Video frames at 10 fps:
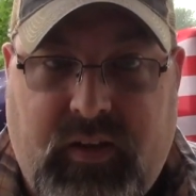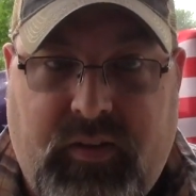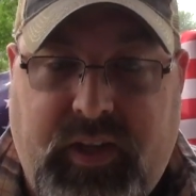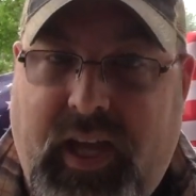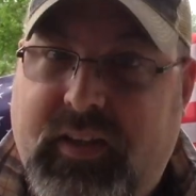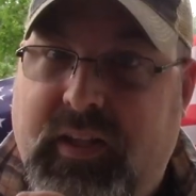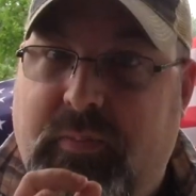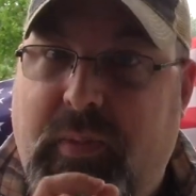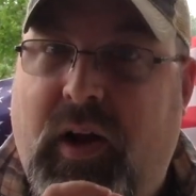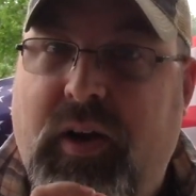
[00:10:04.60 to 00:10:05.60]
that the
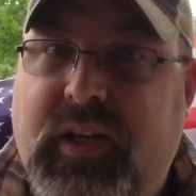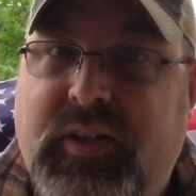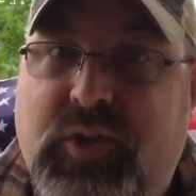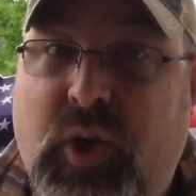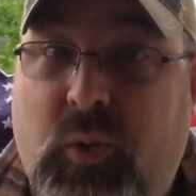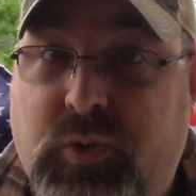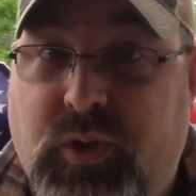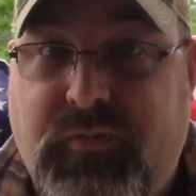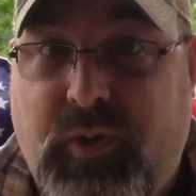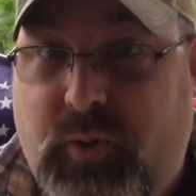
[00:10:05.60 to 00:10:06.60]
American
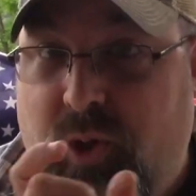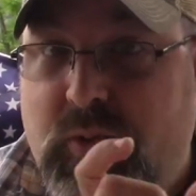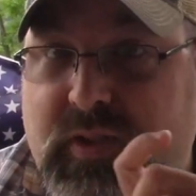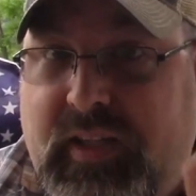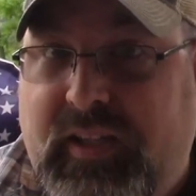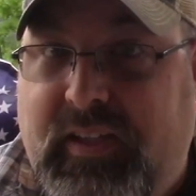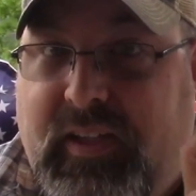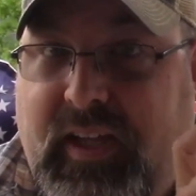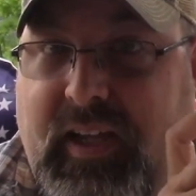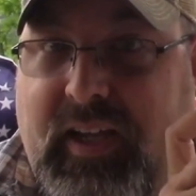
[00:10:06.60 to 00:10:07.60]
soldier, if you're
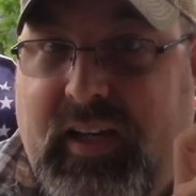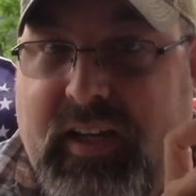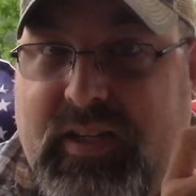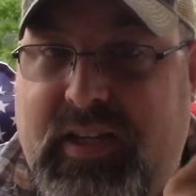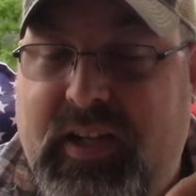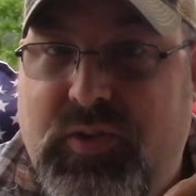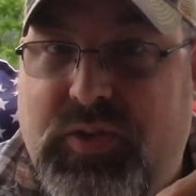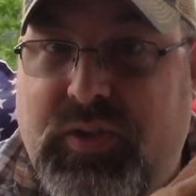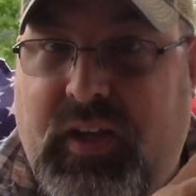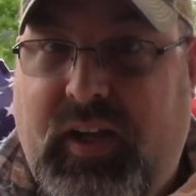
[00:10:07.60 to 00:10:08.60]
using, in a
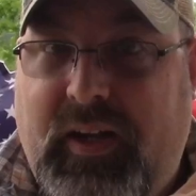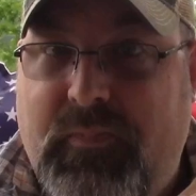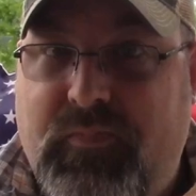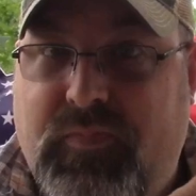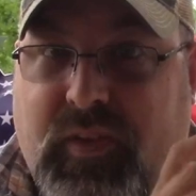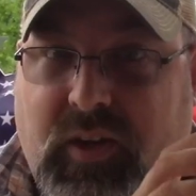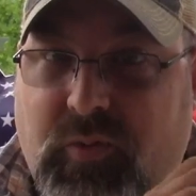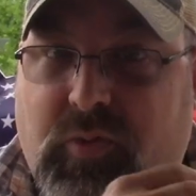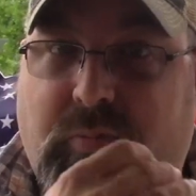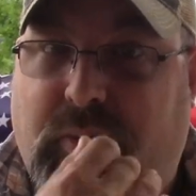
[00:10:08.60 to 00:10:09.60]
sense, and
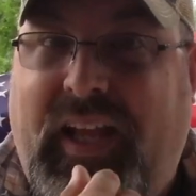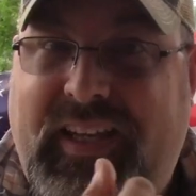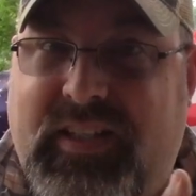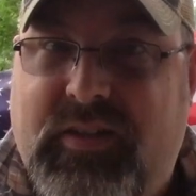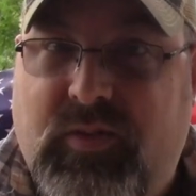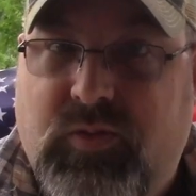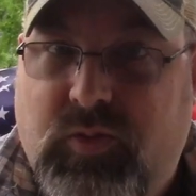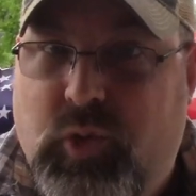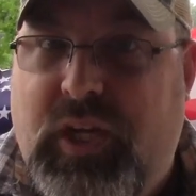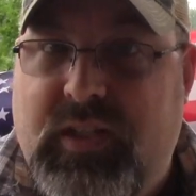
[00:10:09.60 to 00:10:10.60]
if you place
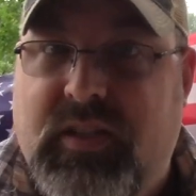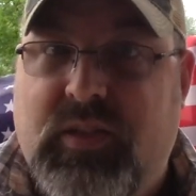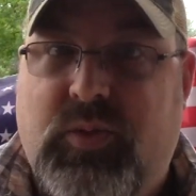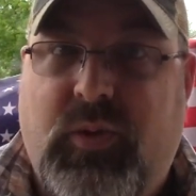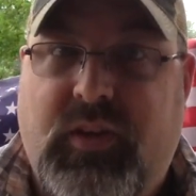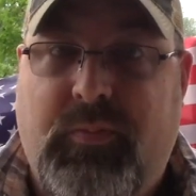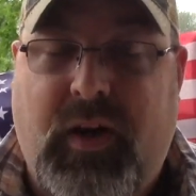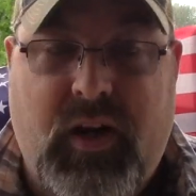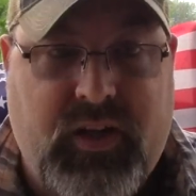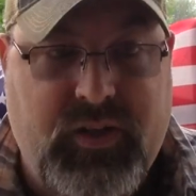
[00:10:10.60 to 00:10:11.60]
Jesus with the
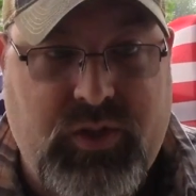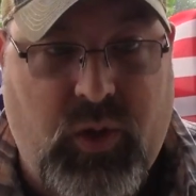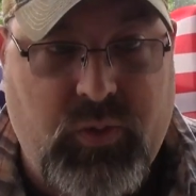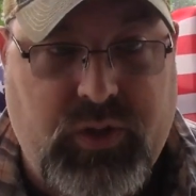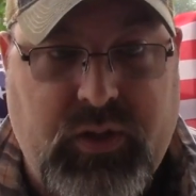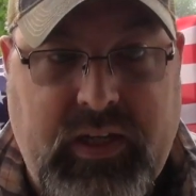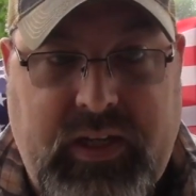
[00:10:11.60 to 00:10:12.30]
American soldier,